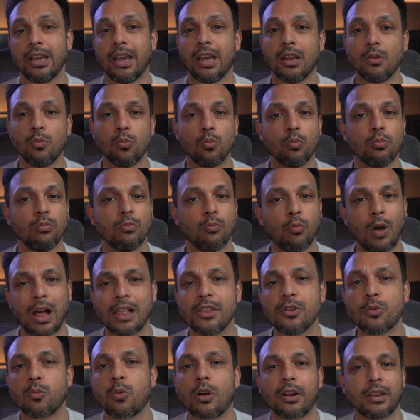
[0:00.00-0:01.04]
and
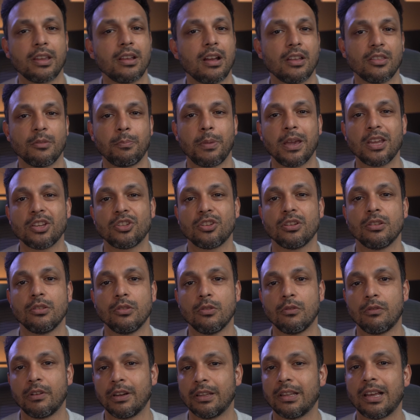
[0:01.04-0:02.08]
while you're working on the patient,
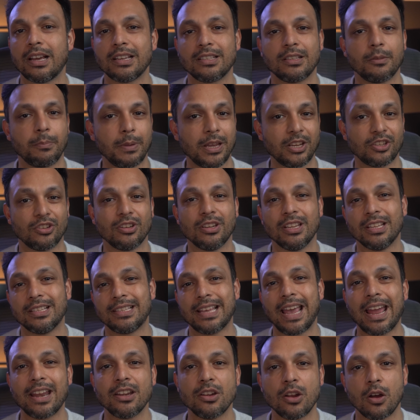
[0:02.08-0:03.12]
you realize the patient
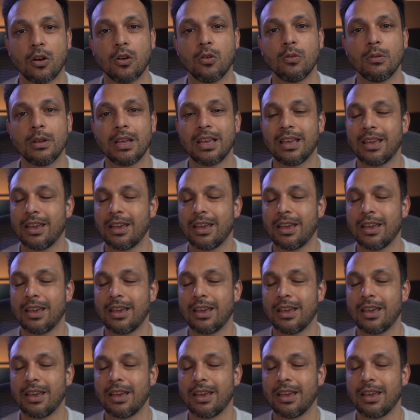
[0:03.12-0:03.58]
needs endo,